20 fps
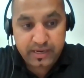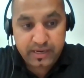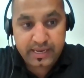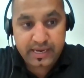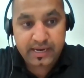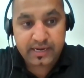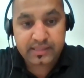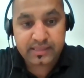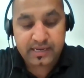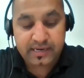
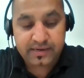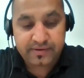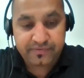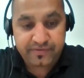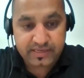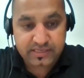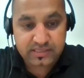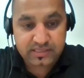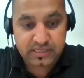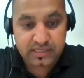get that
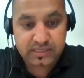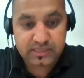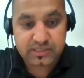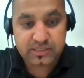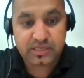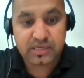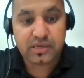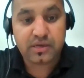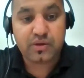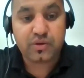
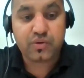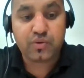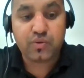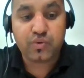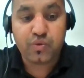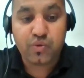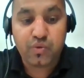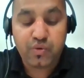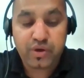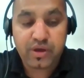facility
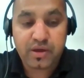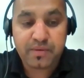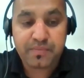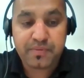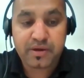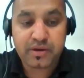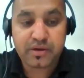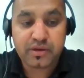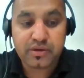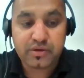
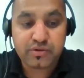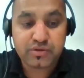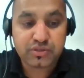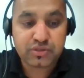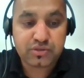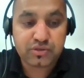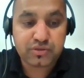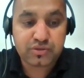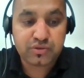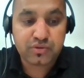whoever
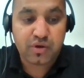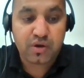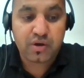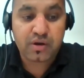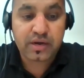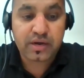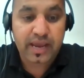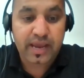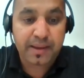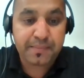used to do
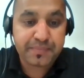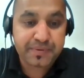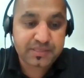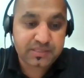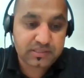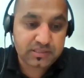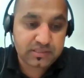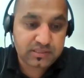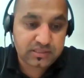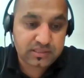on
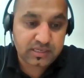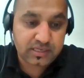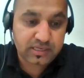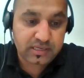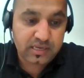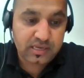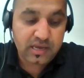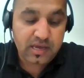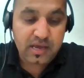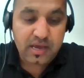campus
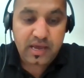study,